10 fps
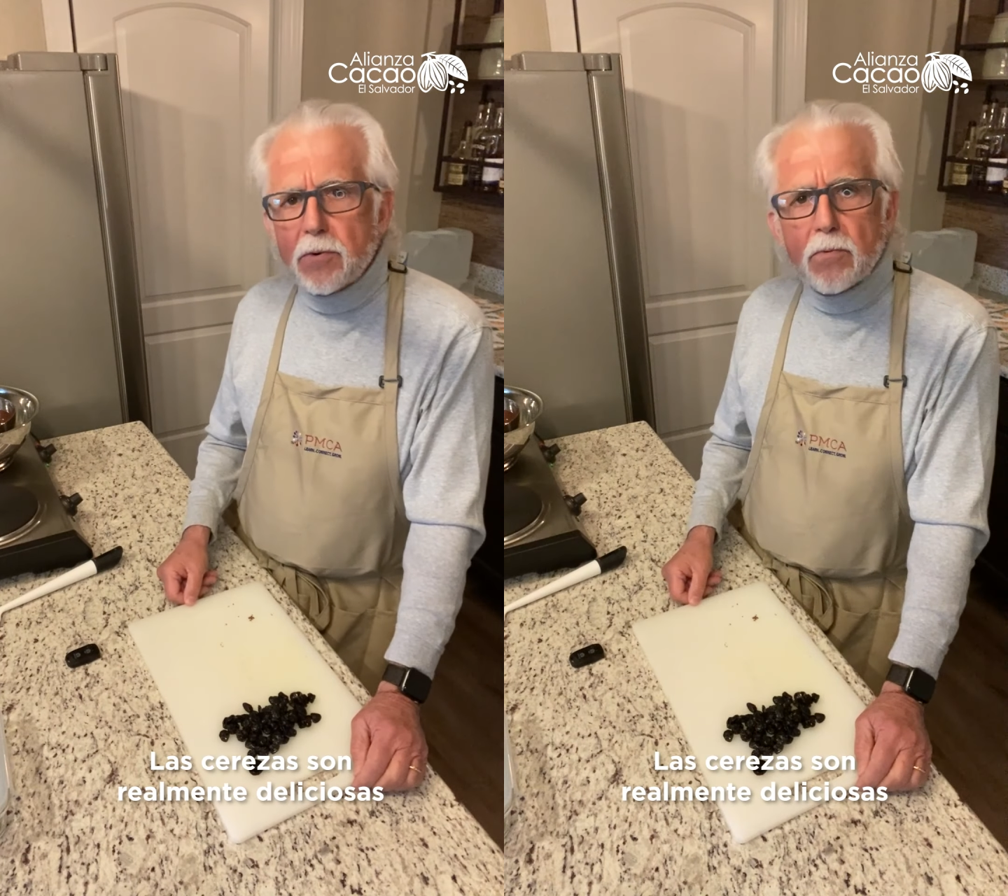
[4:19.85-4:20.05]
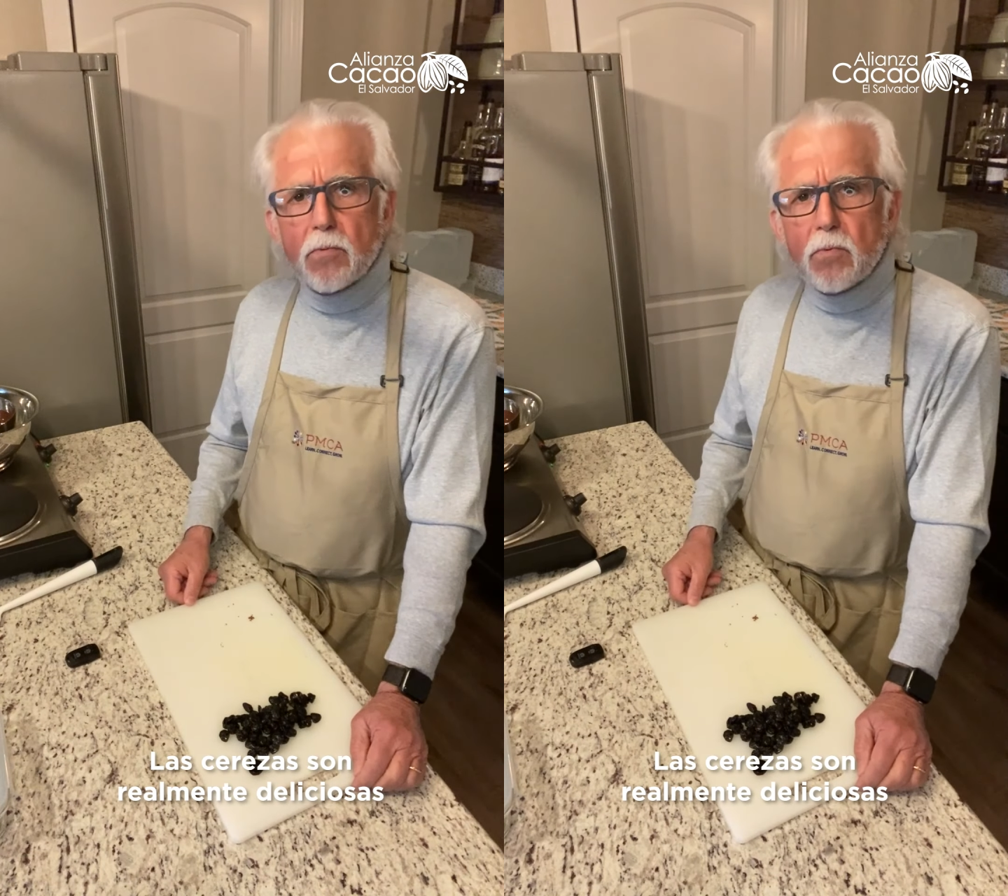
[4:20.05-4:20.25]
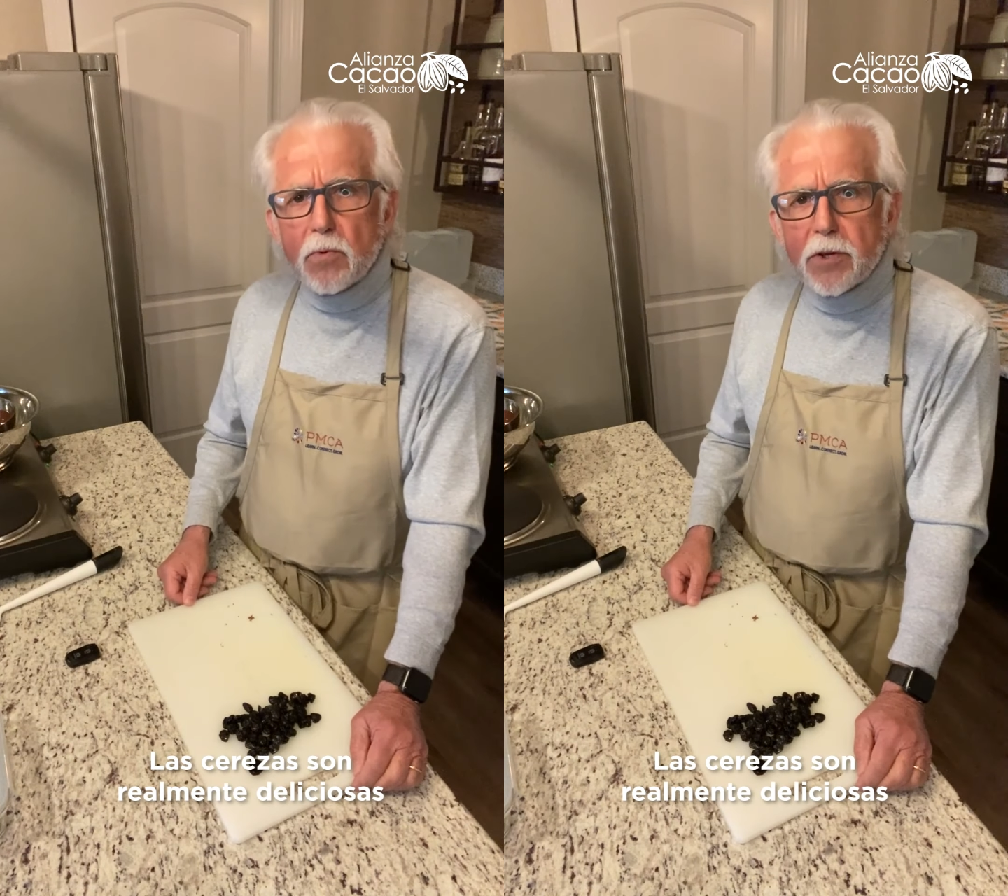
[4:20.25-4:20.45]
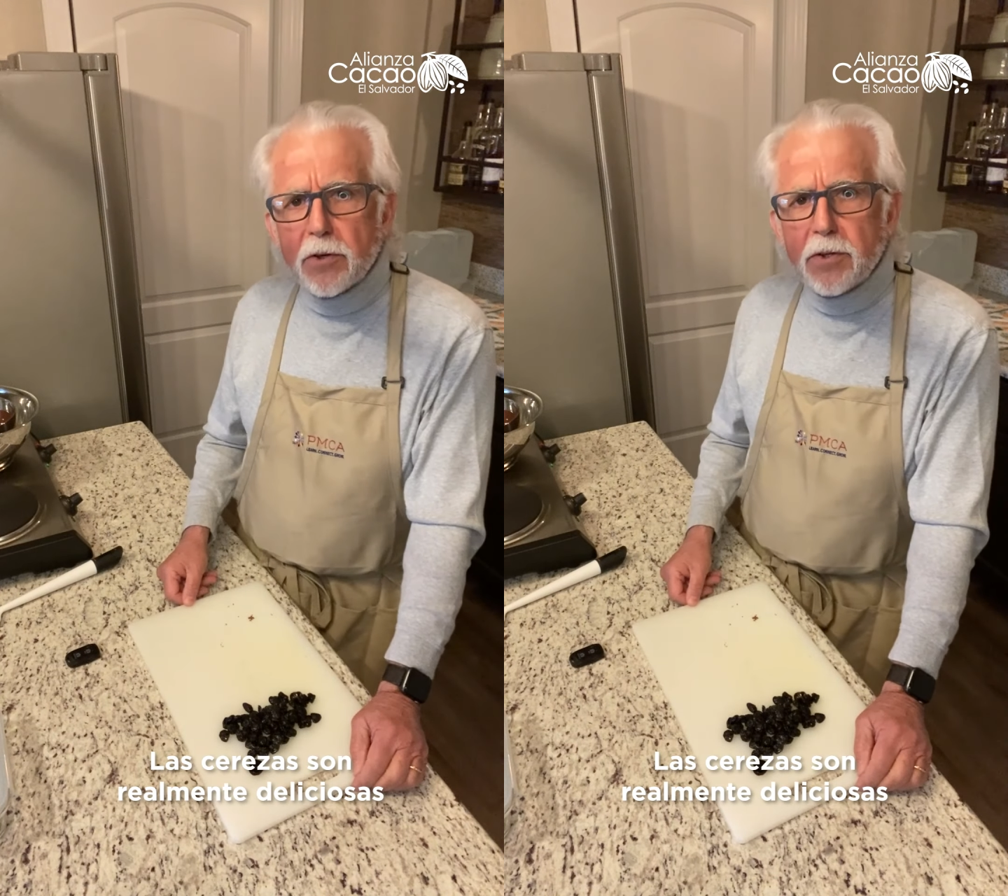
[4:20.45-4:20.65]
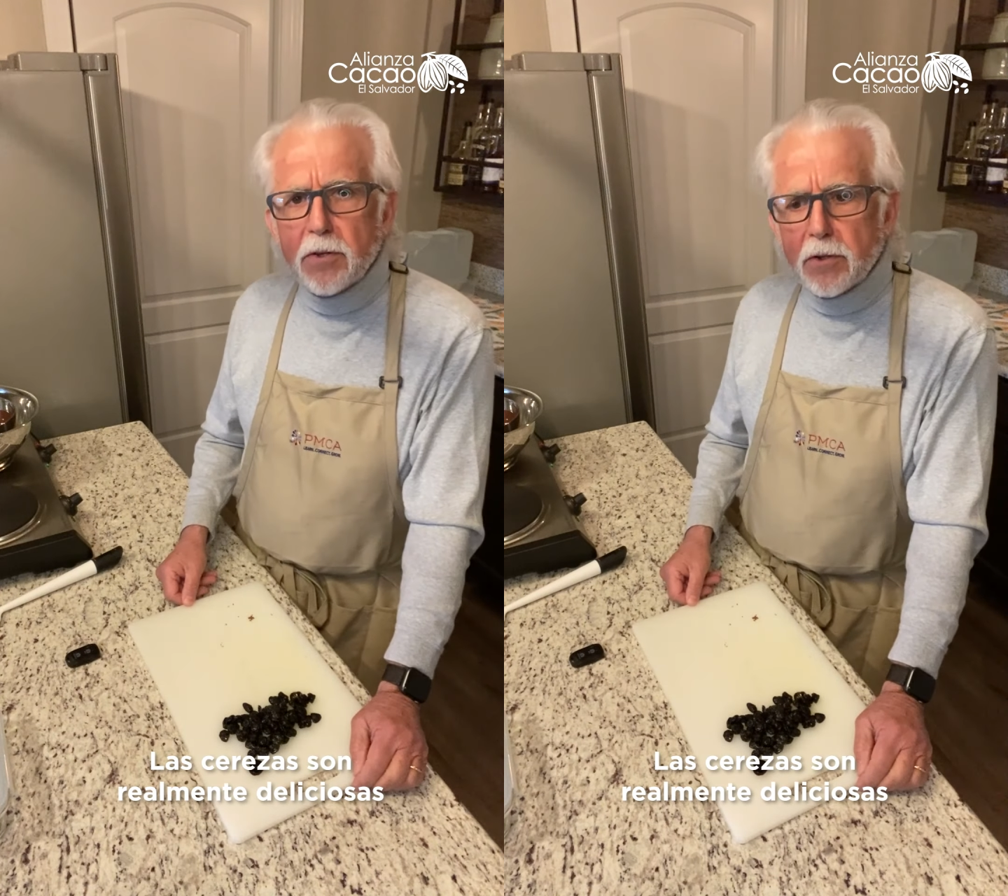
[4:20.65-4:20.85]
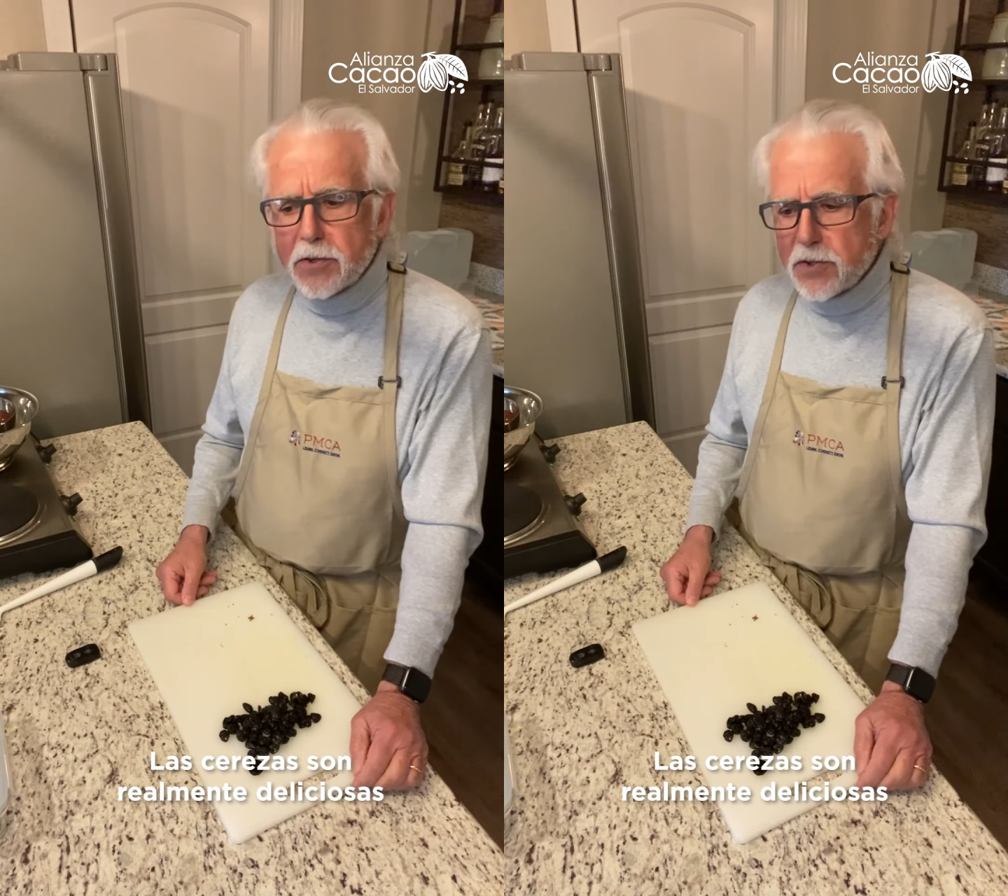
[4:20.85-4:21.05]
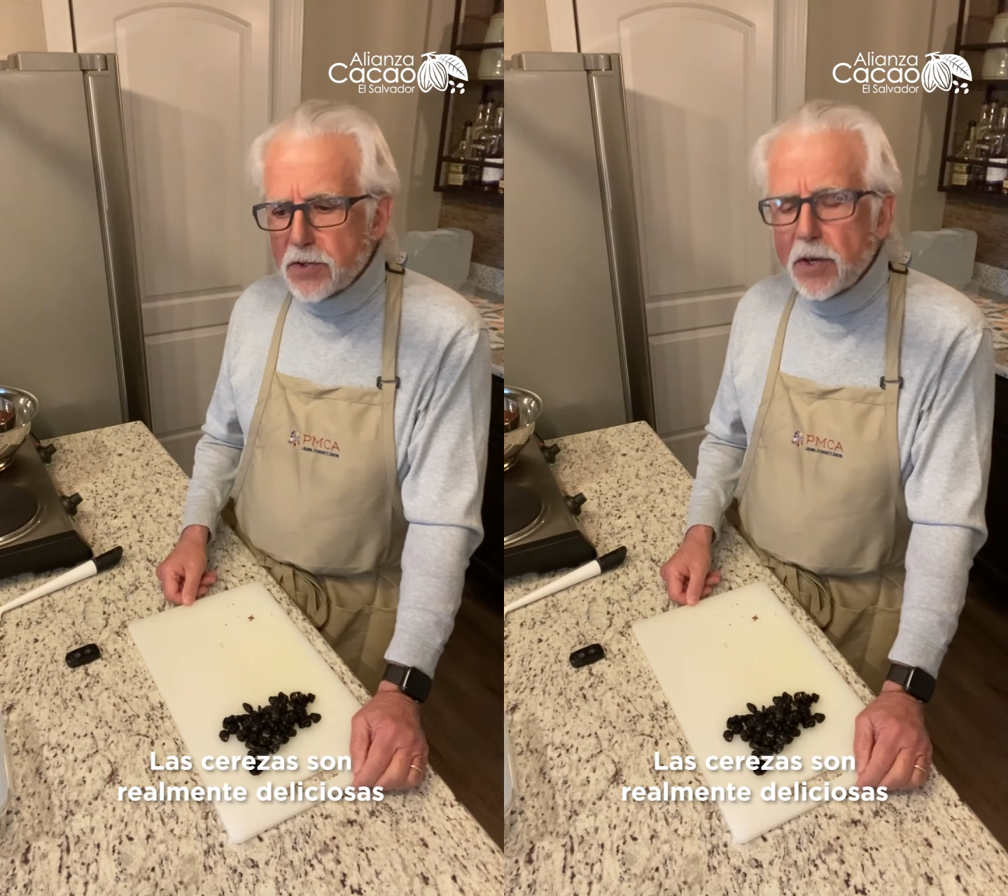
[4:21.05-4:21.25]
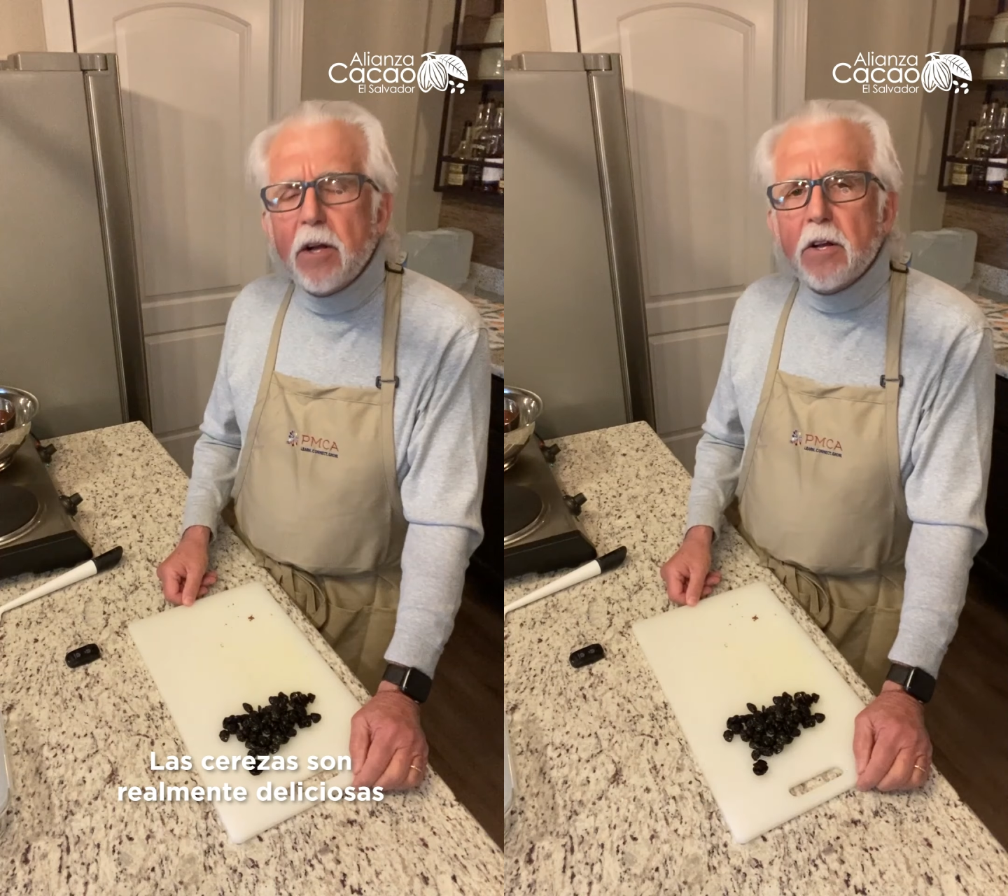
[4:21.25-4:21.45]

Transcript: are really delicious.